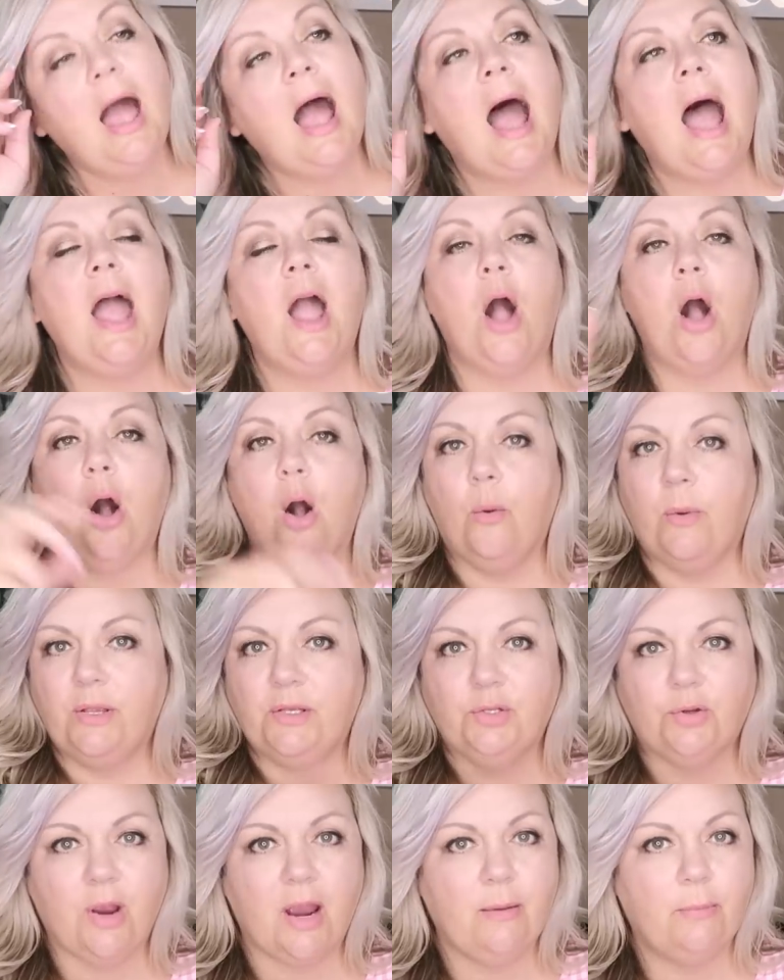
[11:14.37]
I
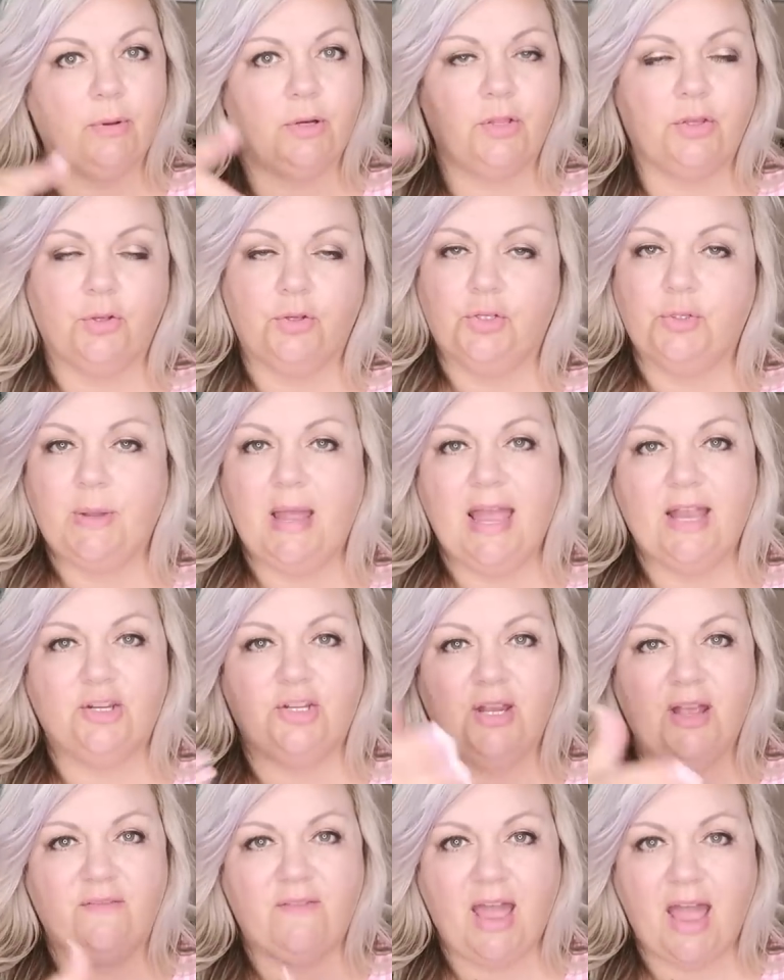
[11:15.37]
always grab one of those, so I
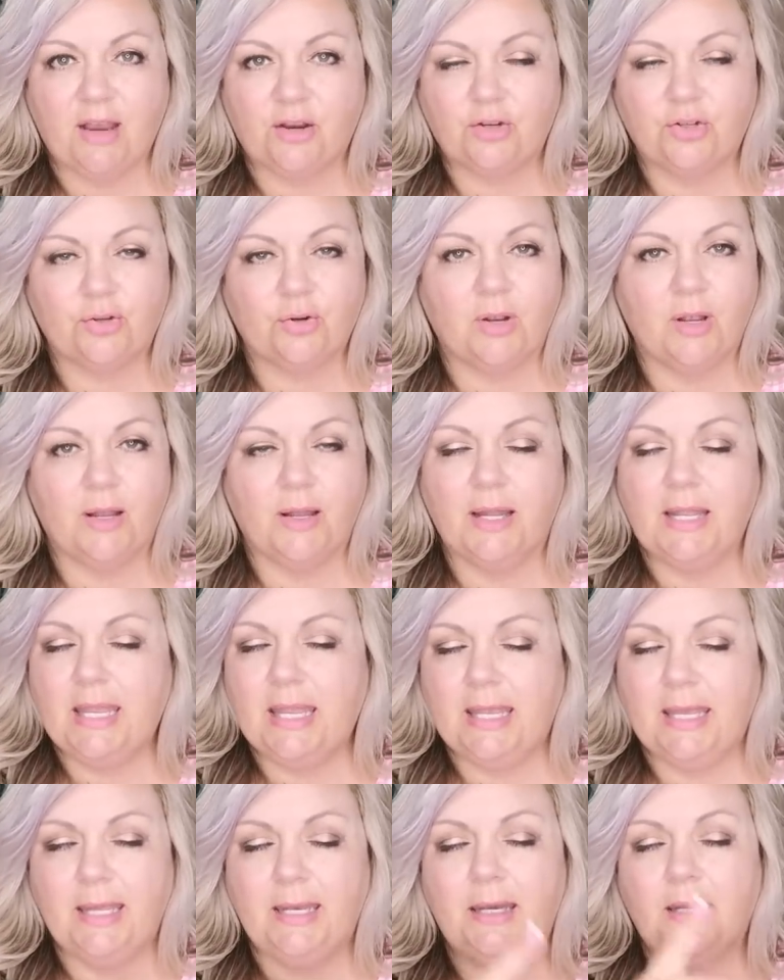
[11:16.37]
actually have extra
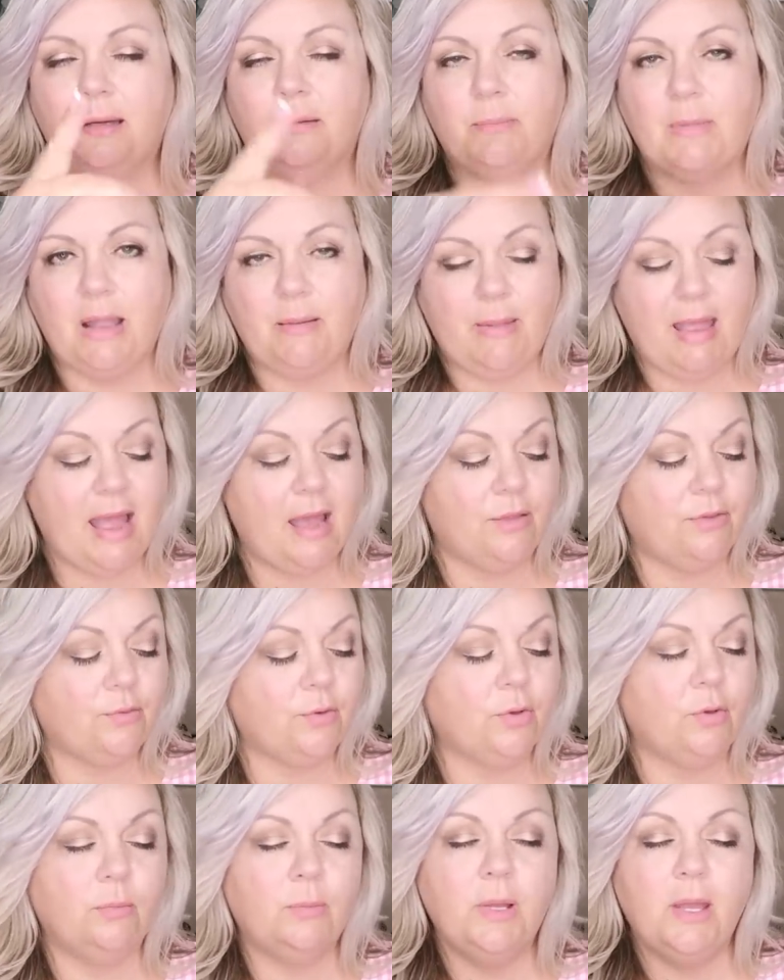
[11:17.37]
in my
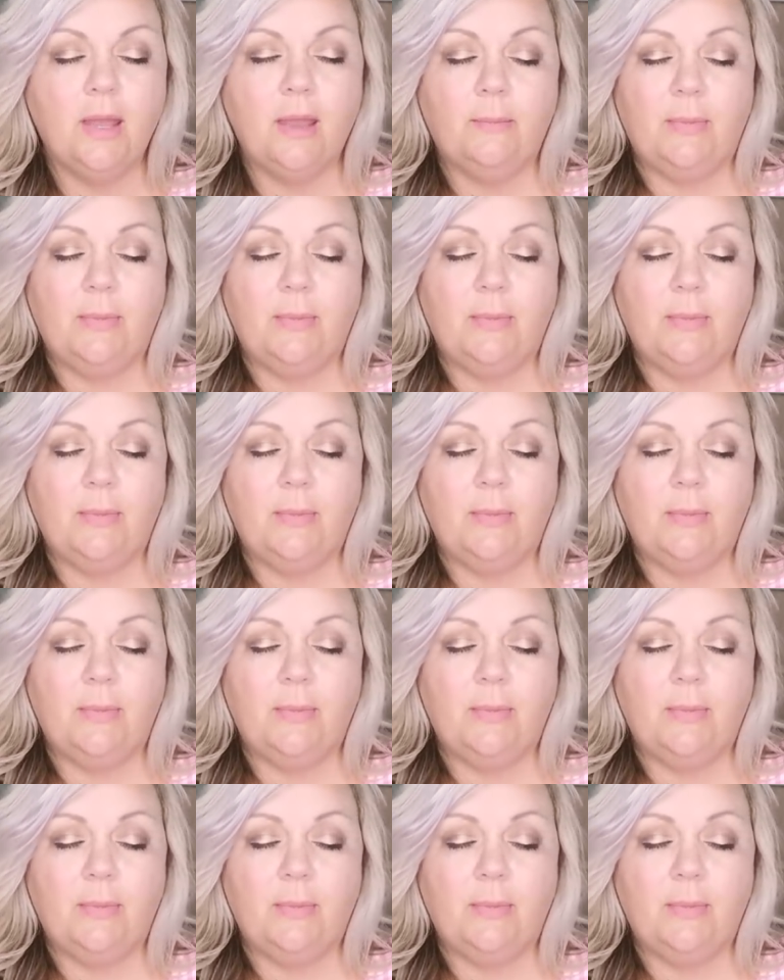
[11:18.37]
bathroom,